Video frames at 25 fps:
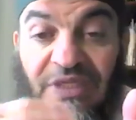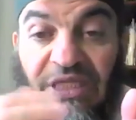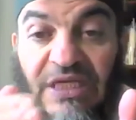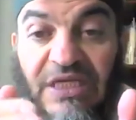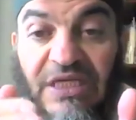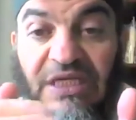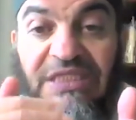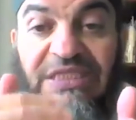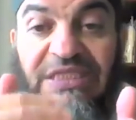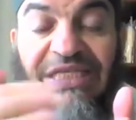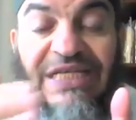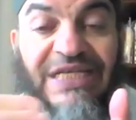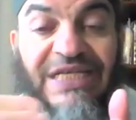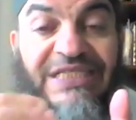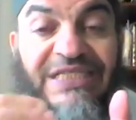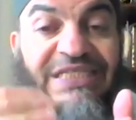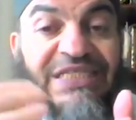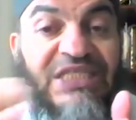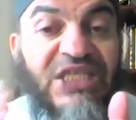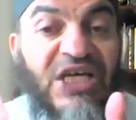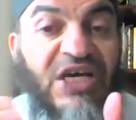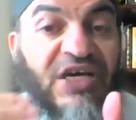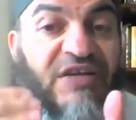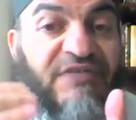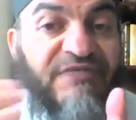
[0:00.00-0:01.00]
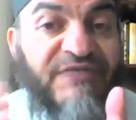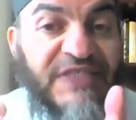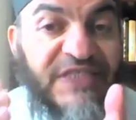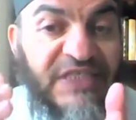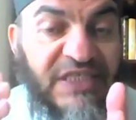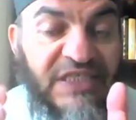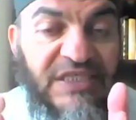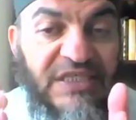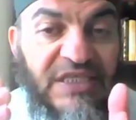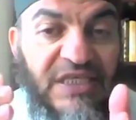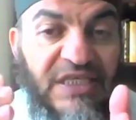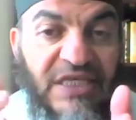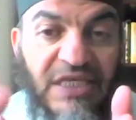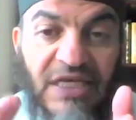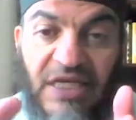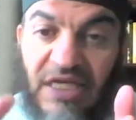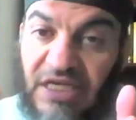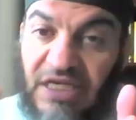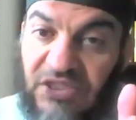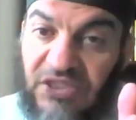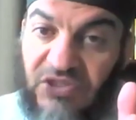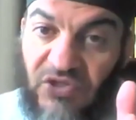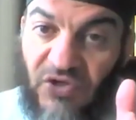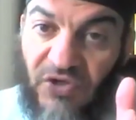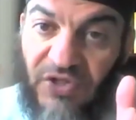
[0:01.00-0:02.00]
is not services,
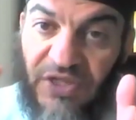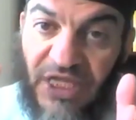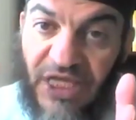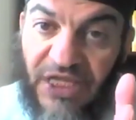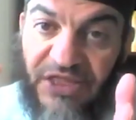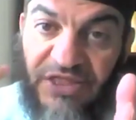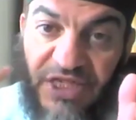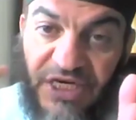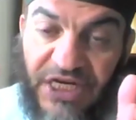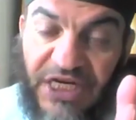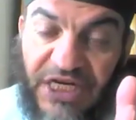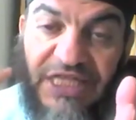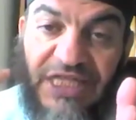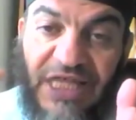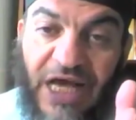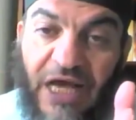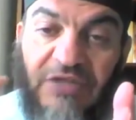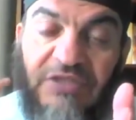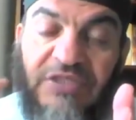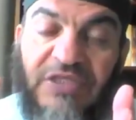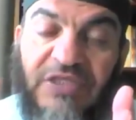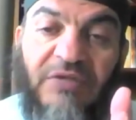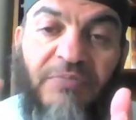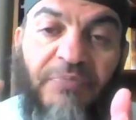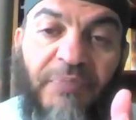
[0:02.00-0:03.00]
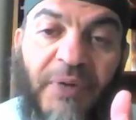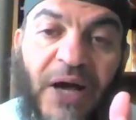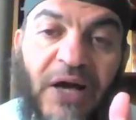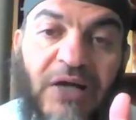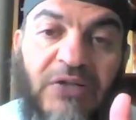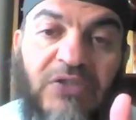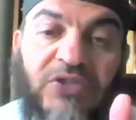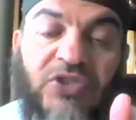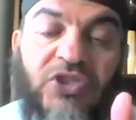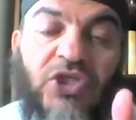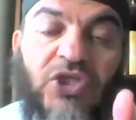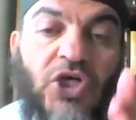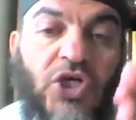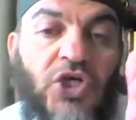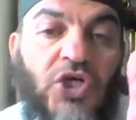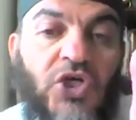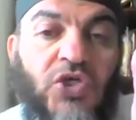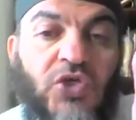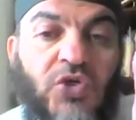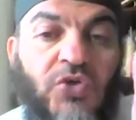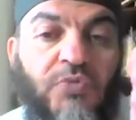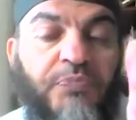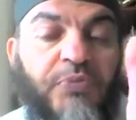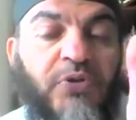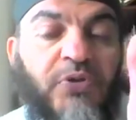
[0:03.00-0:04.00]
so the 3,000 pounds,
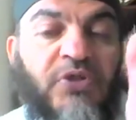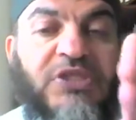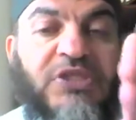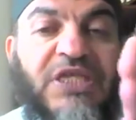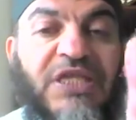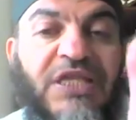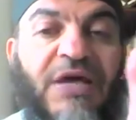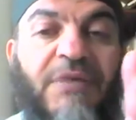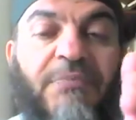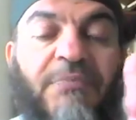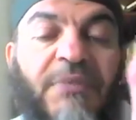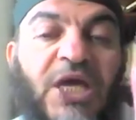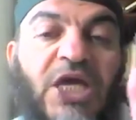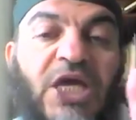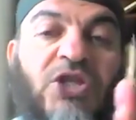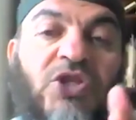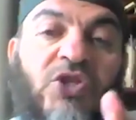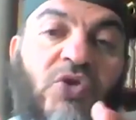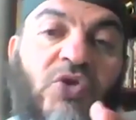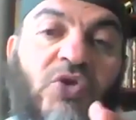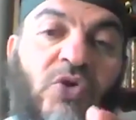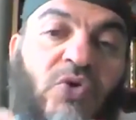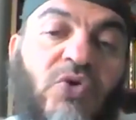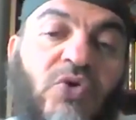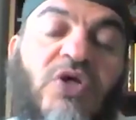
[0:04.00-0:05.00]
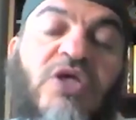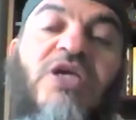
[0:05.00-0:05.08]
you put them into